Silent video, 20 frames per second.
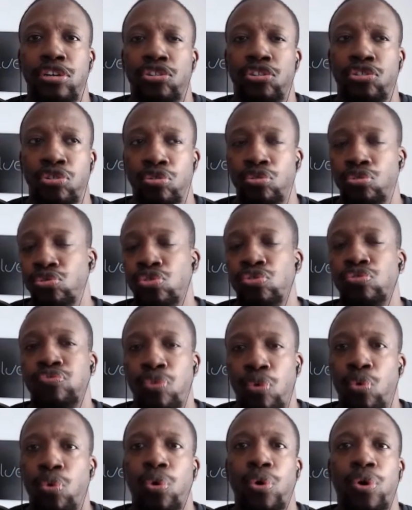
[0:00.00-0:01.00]
used
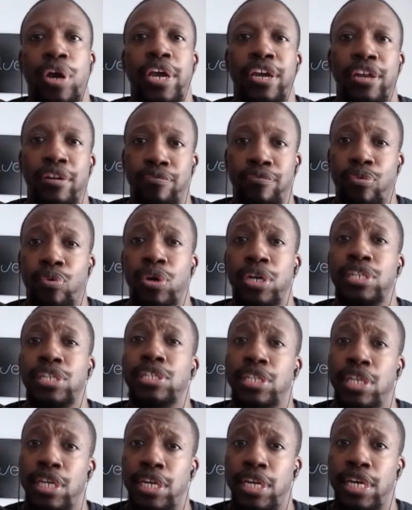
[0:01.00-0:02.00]
for invoice
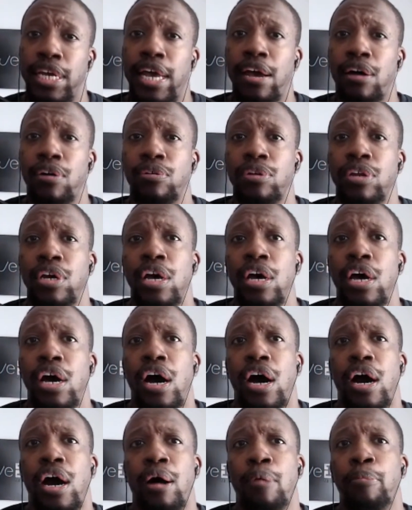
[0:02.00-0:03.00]
sending out.
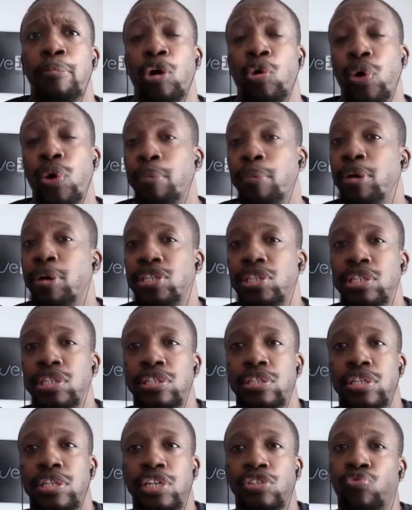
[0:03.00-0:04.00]
But QuickBooks
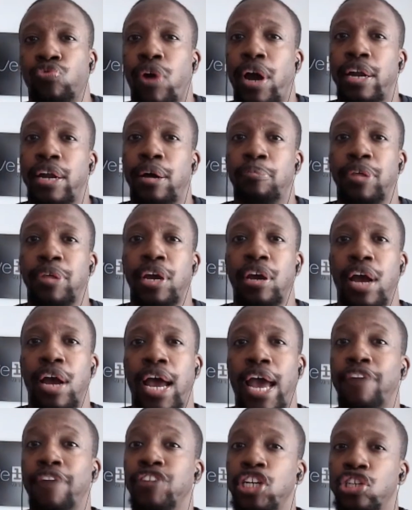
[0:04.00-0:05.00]
is right up there. I
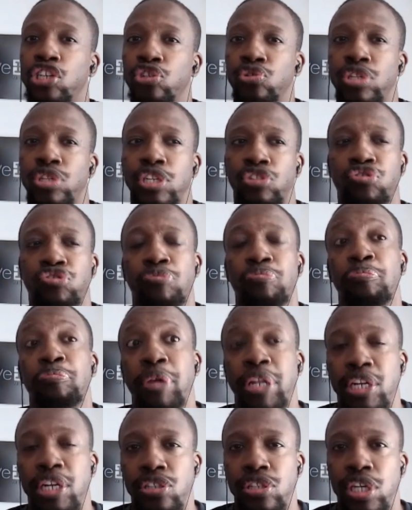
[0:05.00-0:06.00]
haven't used it
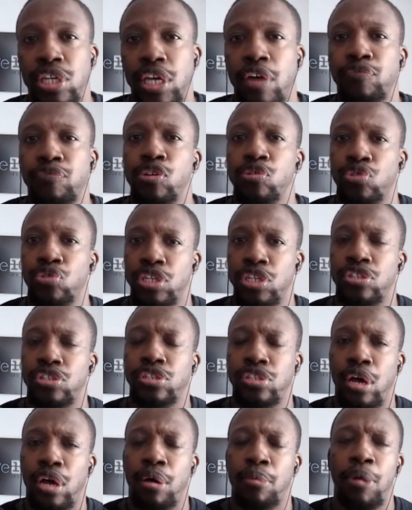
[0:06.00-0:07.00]
tremendously. I've used it
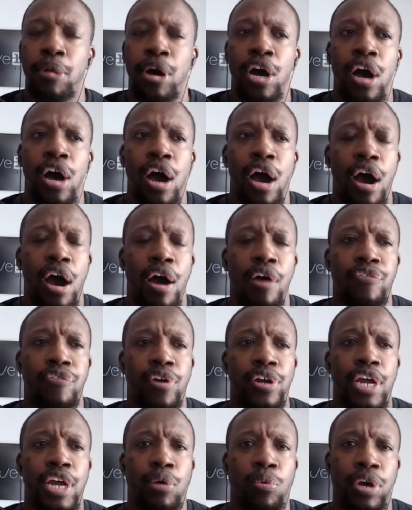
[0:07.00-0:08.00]
some for
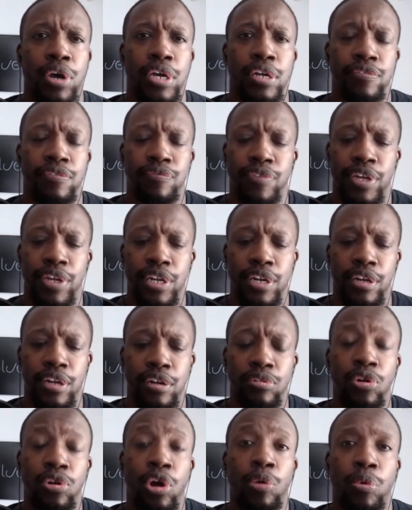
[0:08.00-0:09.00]
a
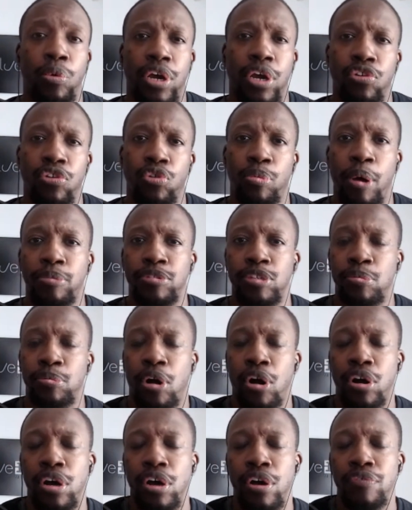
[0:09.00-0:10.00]
networking group I was a
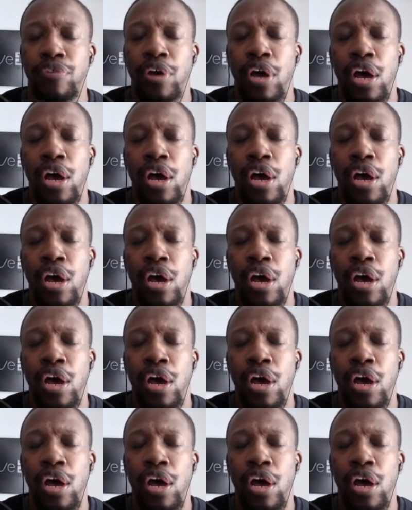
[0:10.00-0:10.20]
part of.